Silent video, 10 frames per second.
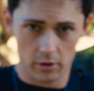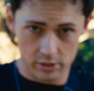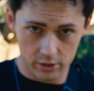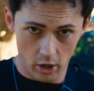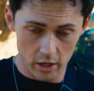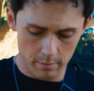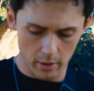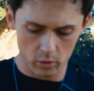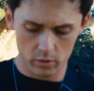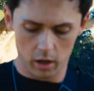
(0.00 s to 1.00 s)
very sturdy
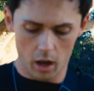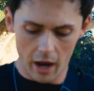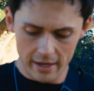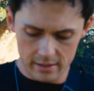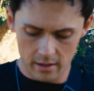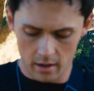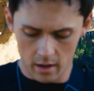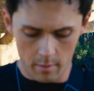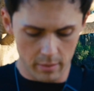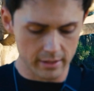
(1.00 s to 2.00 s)
build, white,
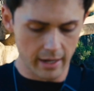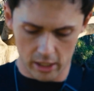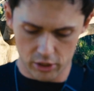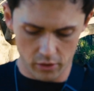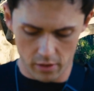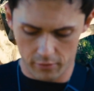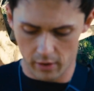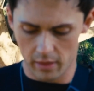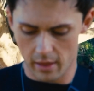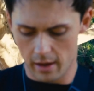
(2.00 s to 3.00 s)
bit of texture on the
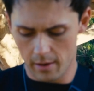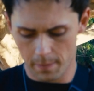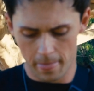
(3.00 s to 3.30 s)
front there.